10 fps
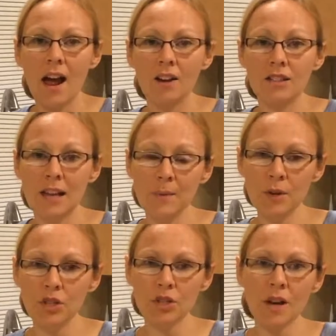our
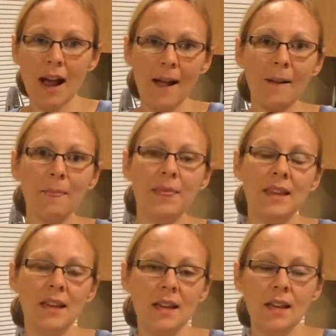temperature on
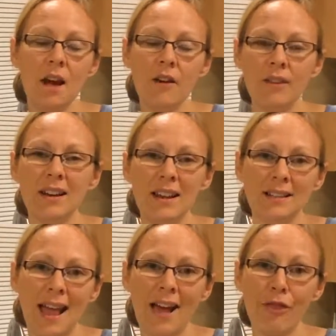the oven
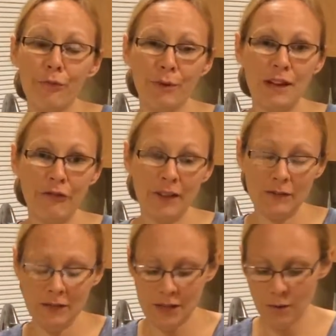is at
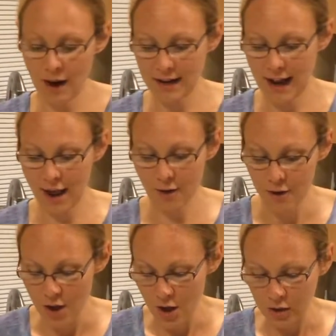350 right now.
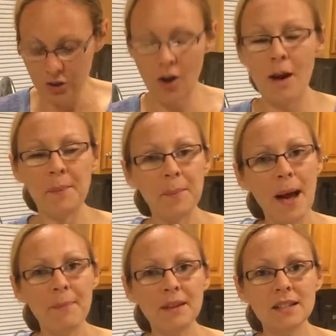So I'm going to
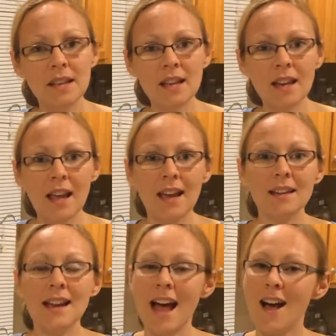pop these in,
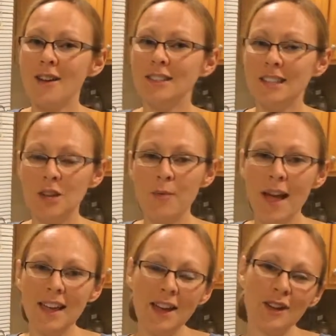and I'll see you
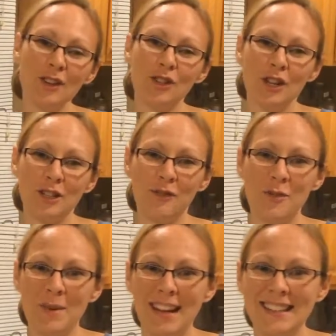back here in just a few
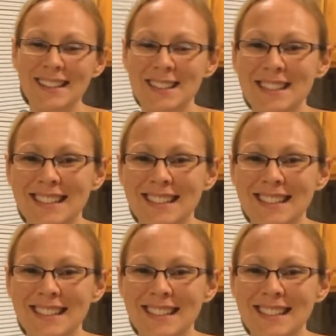minutes.